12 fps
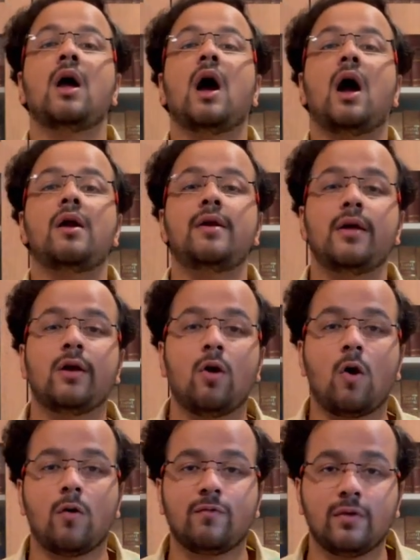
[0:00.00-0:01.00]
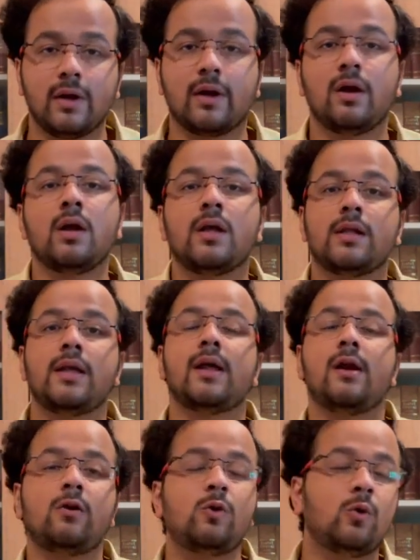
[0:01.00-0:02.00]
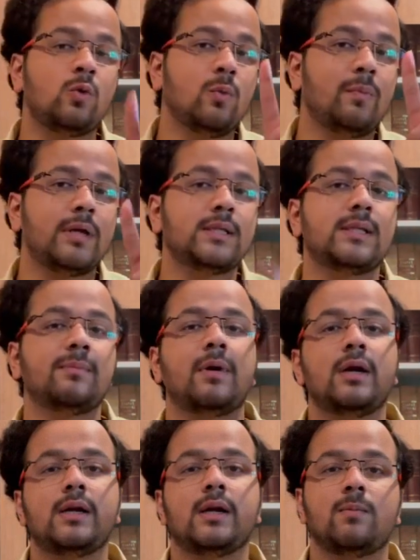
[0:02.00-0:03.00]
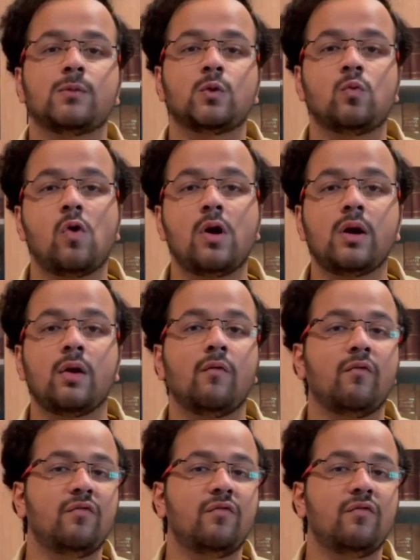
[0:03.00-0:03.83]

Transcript: Under offer, there are two principal terms. What?